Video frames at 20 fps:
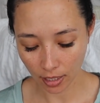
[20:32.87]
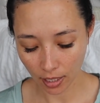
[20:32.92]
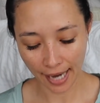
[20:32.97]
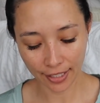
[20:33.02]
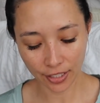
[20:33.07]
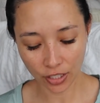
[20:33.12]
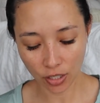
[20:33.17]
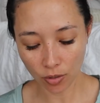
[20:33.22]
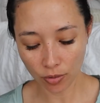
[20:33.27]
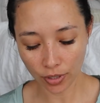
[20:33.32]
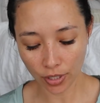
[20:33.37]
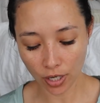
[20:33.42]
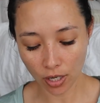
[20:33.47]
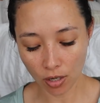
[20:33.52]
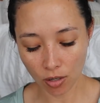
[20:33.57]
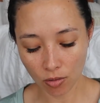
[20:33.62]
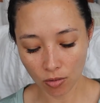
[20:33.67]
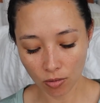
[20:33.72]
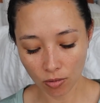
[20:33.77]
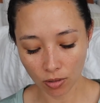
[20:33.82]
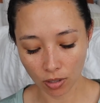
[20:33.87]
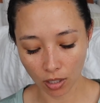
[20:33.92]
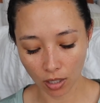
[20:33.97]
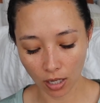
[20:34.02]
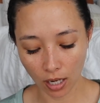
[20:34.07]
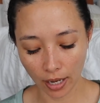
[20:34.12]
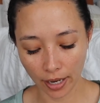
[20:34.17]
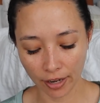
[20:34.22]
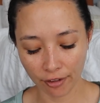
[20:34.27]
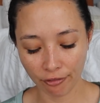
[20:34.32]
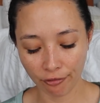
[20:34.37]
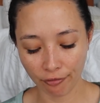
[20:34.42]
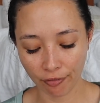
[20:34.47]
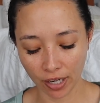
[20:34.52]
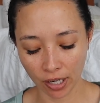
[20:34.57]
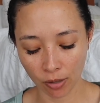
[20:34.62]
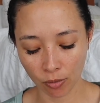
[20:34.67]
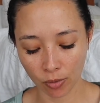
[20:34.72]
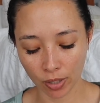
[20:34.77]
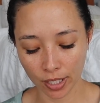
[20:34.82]
I don't know if
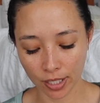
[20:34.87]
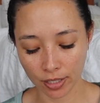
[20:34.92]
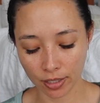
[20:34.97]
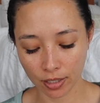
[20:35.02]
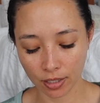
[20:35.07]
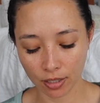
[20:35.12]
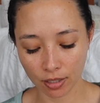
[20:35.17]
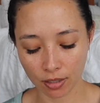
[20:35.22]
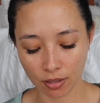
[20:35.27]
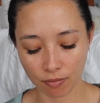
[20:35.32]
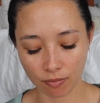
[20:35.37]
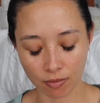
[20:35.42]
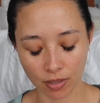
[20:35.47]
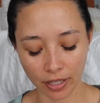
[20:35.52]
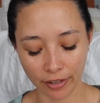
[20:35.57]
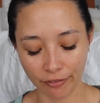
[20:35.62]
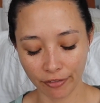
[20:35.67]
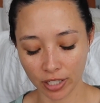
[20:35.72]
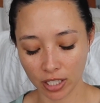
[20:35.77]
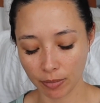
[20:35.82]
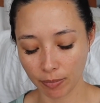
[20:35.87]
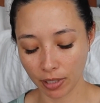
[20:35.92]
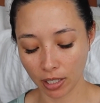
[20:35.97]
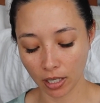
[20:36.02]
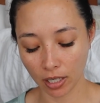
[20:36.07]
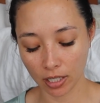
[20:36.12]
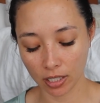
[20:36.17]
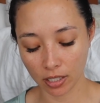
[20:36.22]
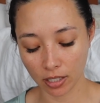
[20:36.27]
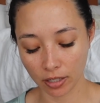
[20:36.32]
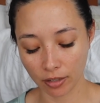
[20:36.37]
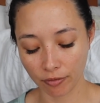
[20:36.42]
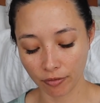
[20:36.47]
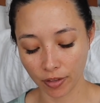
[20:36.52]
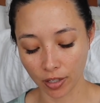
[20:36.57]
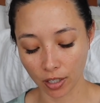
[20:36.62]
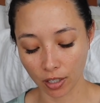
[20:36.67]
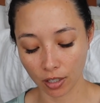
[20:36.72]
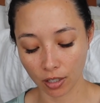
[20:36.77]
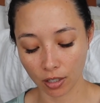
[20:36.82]
it's because of
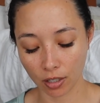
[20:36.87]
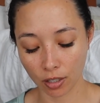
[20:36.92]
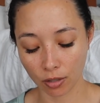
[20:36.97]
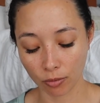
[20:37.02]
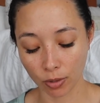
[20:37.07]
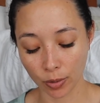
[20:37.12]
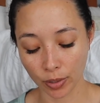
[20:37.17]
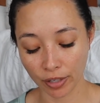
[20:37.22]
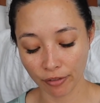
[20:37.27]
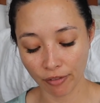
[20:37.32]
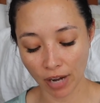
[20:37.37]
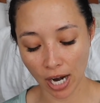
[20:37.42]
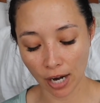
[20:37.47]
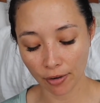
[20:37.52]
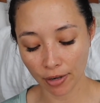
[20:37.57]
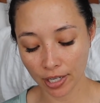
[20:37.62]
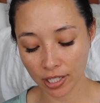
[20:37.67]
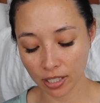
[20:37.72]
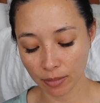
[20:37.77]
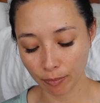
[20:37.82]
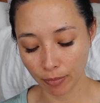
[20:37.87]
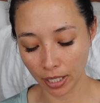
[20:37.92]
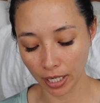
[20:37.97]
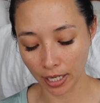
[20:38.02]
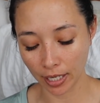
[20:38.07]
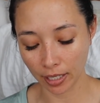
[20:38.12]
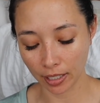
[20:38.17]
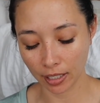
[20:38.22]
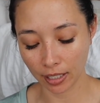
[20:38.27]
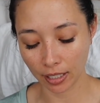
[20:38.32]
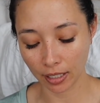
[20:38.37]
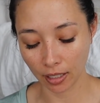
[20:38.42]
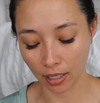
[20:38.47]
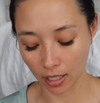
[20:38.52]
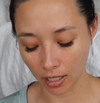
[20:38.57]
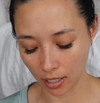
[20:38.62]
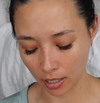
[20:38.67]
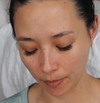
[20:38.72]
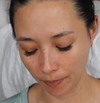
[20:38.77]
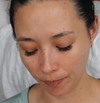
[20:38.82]
the coronavirus, but
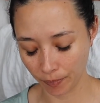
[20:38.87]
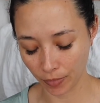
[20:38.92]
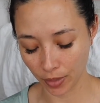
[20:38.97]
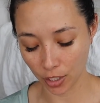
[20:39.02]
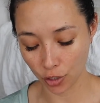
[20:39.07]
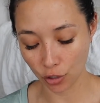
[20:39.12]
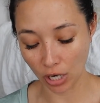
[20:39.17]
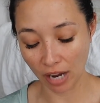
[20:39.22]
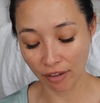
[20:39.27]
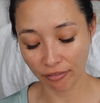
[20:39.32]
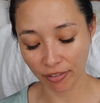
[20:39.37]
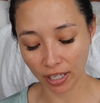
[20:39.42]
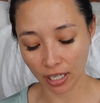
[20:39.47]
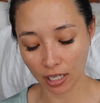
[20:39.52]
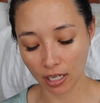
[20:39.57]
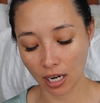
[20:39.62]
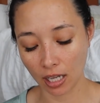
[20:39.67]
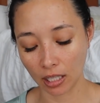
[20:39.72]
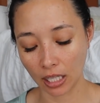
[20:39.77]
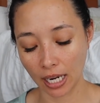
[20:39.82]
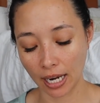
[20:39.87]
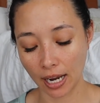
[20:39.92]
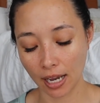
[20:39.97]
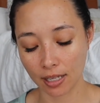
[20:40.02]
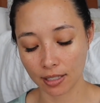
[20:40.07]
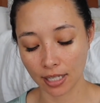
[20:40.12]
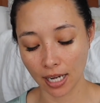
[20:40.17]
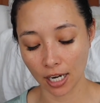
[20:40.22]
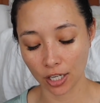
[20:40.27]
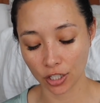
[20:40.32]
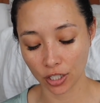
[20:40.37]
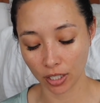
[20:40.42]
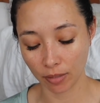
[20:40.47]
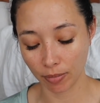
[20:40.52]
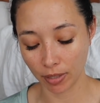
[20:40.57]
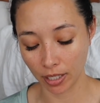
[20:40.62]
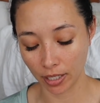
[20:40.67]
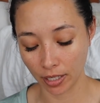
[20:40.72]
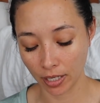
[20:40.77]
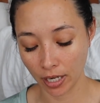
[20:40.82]
the traffic in LA has actually
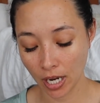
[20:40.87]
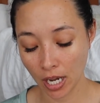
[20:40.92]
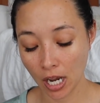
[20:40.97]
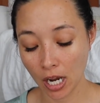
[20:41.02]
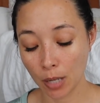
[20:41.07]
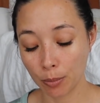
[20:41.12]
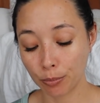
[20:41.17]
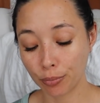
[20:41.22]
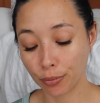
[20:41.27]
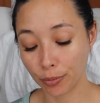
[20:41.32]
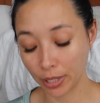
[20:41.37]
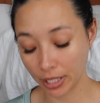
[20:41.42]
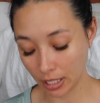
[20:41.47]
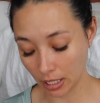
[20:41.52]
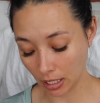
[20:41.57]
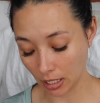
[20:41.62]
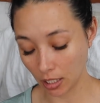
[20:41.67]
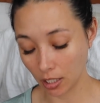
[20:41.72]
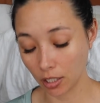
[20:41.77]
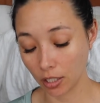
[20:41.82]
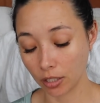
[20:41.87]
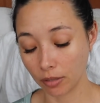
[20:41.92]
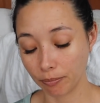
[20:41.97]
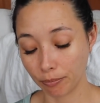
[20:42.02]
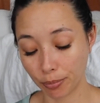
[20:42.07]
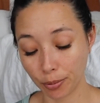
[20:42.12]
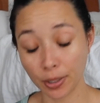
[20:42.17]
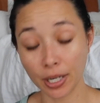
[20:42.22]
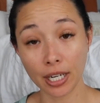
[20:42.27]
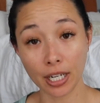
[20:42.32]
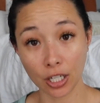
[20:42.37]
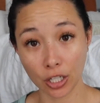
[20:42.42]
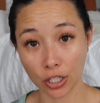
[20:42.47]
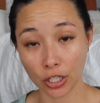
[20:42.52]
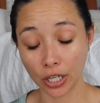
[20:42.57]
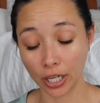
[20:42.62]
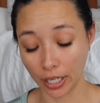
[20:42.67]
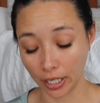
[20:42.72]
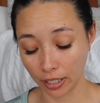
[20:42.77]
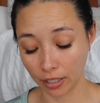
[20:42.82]
been pretty
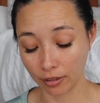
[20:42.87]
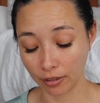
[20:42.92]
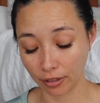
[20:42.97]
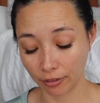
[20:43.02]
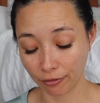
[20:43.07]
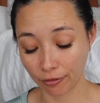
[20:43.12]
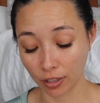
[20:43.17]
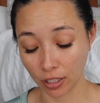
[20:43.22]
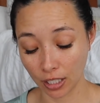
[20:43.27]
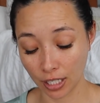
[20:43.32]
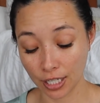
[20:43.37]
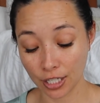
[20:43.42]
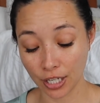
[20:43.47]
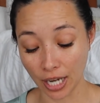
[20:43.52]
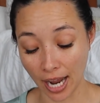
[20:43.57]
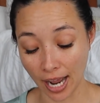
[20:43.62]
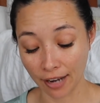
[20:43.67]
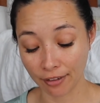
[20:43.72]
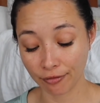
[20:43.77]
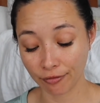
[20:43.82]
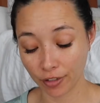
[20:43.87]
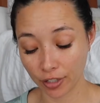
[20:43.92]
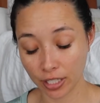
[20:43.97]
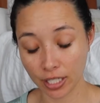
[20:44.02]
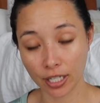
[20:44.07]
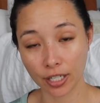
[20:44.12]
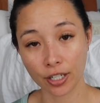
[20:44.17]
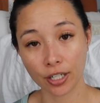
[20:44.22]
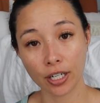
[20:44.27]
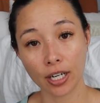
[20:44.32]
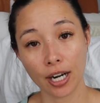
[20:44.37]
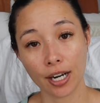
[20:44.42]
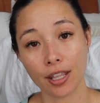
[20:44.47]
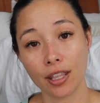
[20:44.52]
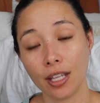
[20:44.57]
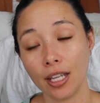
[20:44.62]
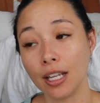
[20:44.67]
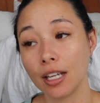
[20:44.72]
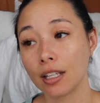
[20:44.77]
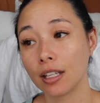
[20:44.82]
good for lunch and for dinner. I
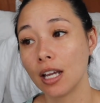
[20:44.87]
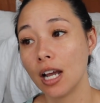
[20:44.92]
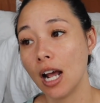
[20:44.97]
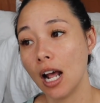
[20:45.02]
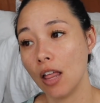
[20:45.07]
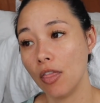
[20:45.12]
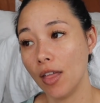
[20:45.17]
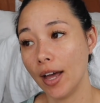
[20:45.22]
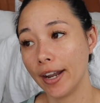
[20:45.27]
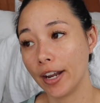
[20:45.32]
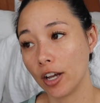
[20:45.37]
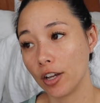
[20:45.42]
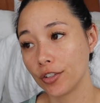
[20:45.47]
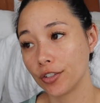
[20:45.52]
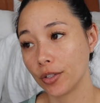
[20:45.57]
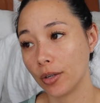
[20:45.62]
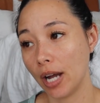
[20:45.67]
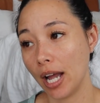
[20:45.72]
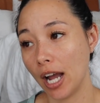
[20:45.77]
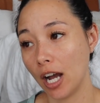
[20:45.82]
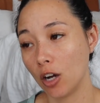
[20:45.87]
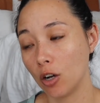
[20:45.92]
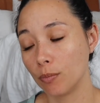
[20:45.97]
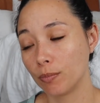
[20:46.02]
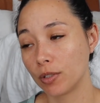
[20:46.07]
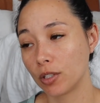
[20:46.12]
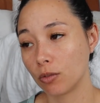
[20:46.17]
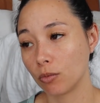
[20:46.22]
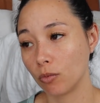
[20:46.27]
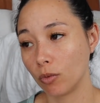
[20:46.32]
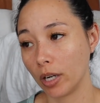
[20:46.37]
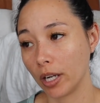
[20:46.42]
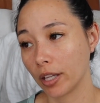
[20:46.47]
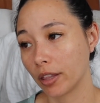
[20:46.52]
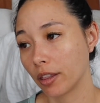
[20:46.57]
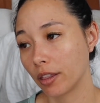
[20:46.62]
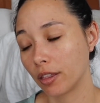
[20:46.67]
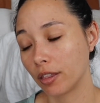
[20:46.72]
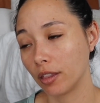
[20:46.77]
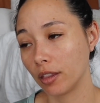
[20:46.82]
think that also helped
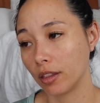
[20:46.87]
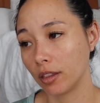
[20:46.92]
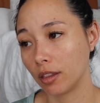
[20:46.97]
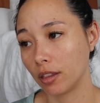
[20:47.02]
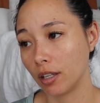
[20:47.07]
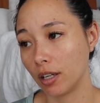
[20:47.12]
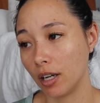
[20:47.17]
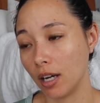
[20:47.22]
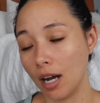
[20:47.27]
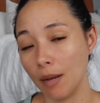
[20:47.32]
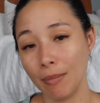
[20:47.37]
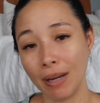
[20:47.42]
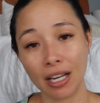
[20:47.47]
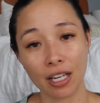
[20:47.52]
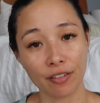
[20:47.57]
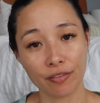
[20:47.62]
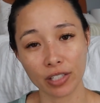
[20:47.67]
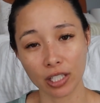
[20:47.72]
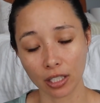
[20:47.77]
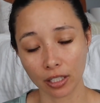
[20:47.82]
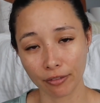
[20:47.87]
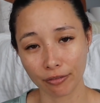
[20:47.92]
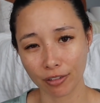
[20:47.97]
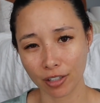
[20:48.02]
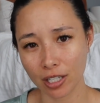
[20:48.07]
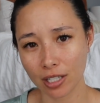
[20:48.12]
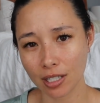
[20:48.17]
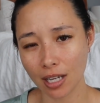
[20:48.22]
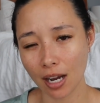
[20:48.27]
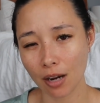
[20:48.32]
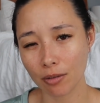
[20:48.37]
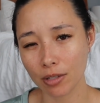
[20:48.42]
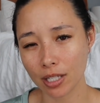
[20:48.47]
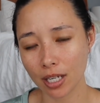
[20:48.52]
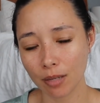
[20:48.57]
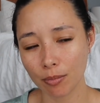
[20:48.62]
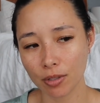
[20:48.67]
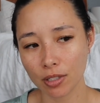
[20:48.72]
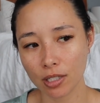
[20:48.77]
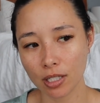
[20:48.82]
with the amount of deliveries I was
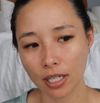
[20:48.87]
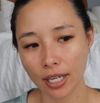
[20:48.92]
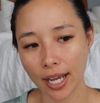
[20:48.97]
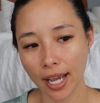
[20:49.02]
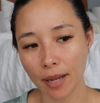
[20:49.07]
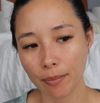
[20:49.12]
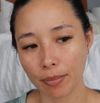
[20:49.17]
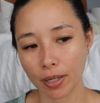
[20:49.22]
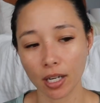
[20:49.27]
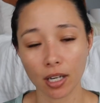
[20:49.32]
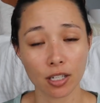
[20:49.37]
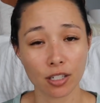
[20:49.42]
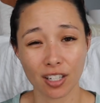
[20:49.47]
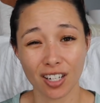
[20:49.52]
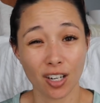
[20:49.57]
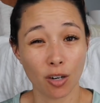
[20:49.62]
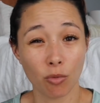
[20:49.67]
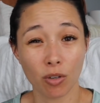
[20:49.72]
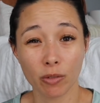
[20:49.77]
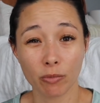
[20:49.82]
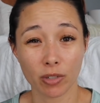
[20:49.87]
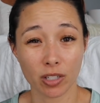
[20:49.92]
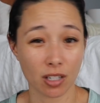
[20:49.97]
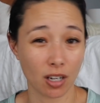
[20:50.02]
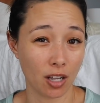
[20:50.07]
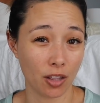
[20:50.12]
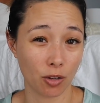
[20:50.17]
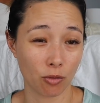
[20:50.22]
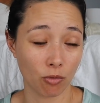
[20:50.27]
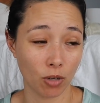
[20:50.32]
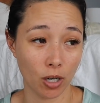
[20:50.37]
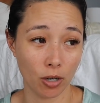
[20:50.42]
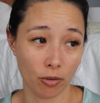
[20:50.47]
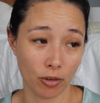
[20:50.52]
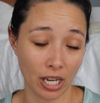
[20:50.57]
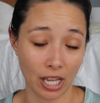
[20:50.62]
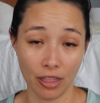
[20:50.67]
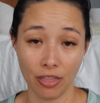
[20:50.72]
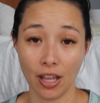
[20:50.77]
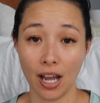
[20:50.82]
able to get, because no one was on the
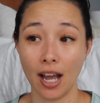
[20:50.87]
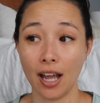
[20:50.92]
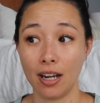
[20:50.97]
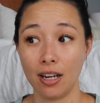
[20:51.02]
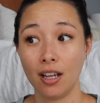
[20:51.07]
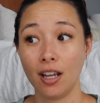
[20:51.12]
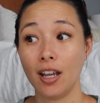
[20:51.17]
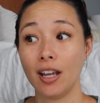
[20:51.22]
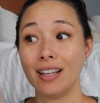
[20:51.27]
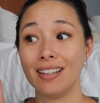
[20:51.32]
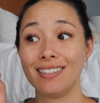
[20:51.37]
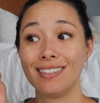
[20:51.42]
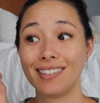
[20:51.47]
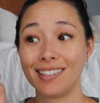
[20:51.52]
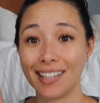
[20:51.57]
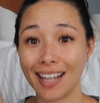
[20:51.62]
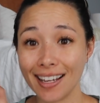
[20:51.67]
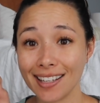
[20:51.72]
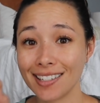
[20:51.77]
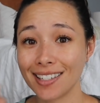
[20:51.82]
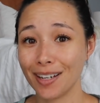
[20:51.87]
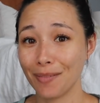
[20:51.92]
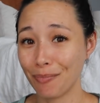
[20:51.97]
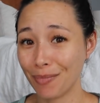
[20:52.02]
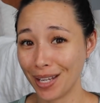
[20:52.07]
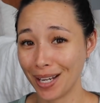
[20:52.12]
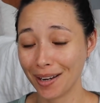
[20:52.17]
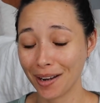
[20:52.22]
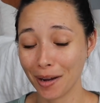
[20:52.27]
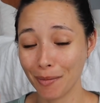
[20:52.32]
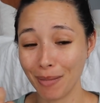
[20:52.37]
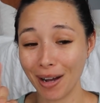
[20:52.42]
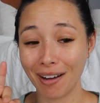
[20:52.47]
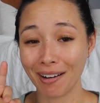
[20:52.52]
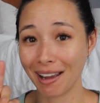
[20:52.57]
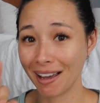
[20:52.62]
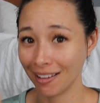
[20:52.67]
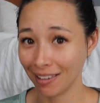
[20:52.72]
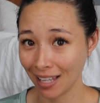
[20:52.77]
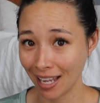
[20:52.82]
road, and that says something
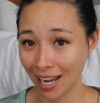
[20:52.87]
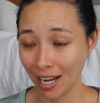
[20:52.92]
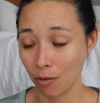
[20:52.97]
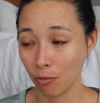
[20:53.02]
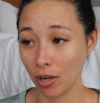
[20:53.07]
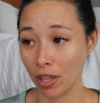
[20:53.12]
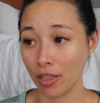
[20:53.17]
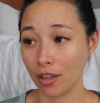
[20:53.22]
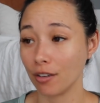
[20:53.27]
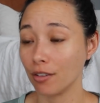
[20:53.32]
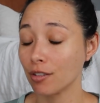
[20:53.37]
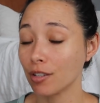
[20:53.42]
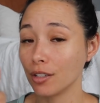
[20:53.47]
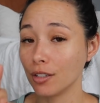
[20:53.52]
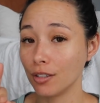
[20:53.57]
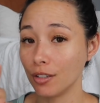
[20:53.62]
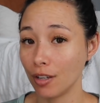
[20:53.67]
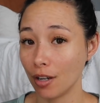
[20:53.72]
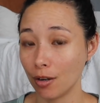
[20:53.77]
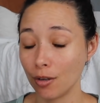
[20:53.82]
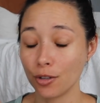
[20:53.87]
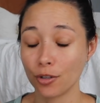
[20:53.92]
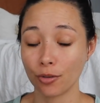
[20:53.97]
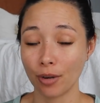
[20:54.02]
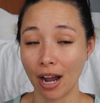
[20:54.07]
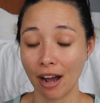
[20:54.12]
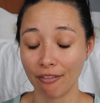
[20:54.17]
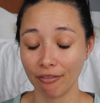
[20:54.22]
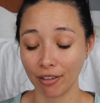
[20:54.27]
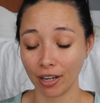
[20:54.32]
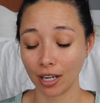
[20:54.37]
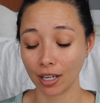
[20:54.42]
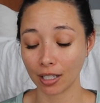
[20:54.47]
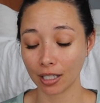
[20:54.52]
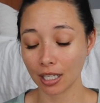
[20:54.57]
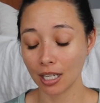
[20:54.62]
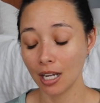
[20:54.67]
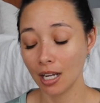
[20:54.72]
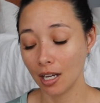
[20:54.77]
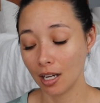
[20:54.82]
about LA when there's no traffic.